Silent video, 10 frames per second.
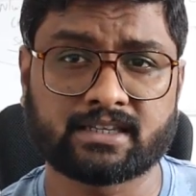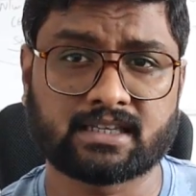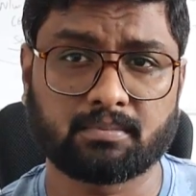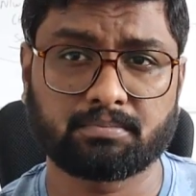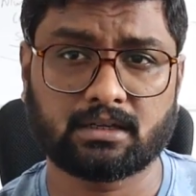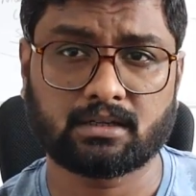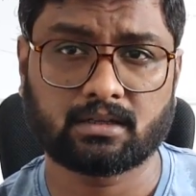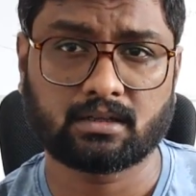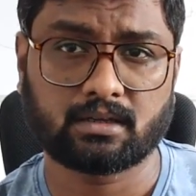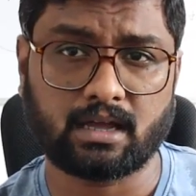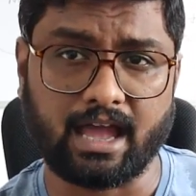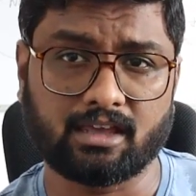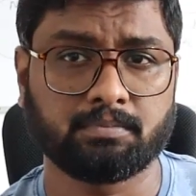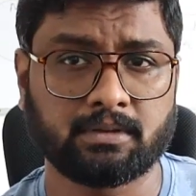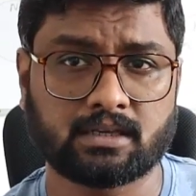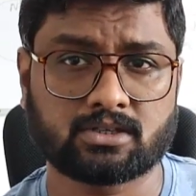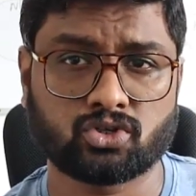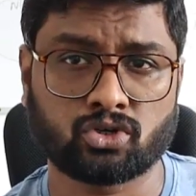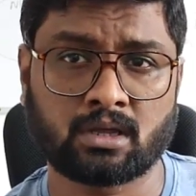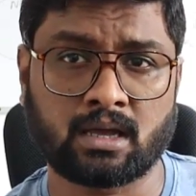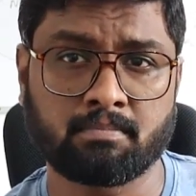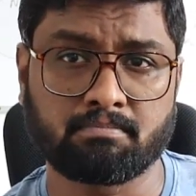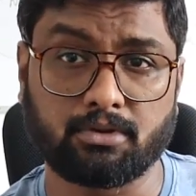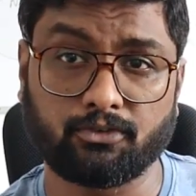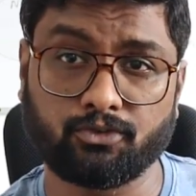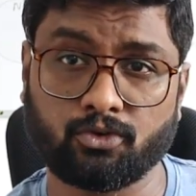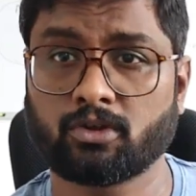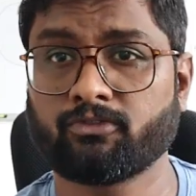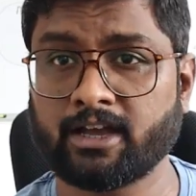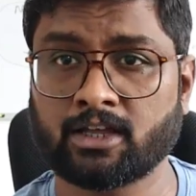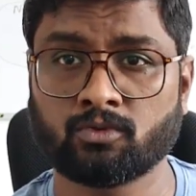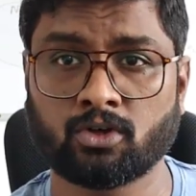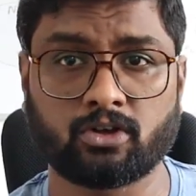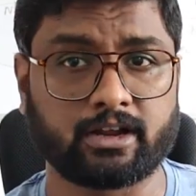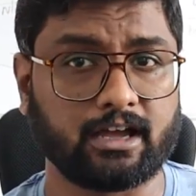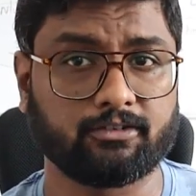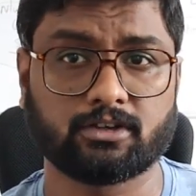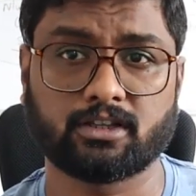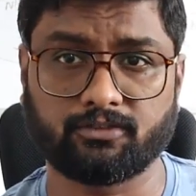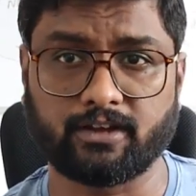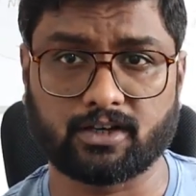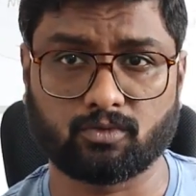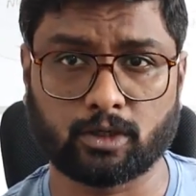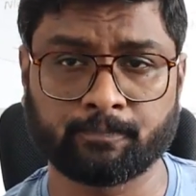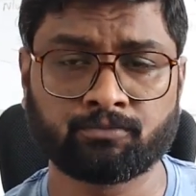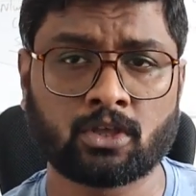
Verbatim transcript: Example, I P S should come before firewall or after the firewall.